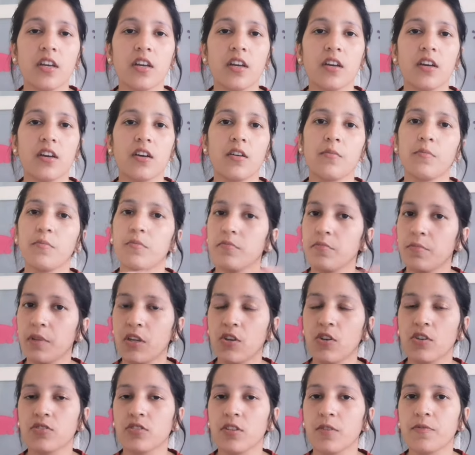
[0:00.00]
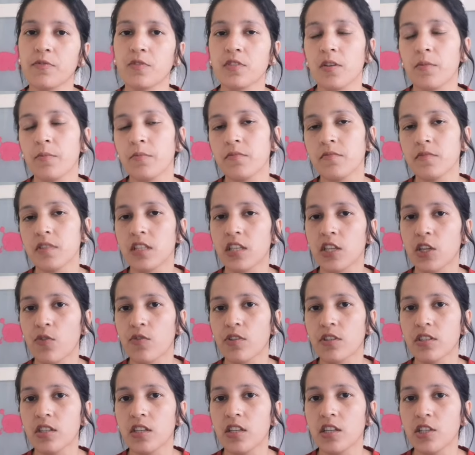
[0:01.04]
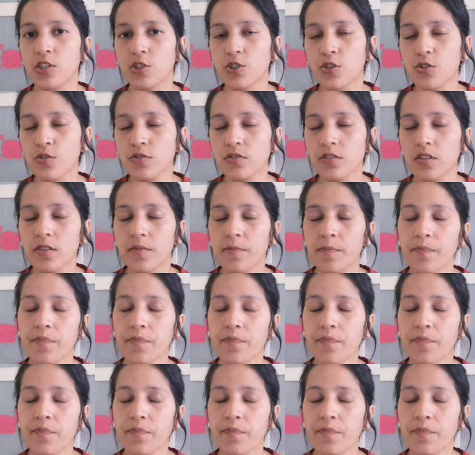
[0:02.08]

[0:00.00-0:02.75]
uh, because of some security issues.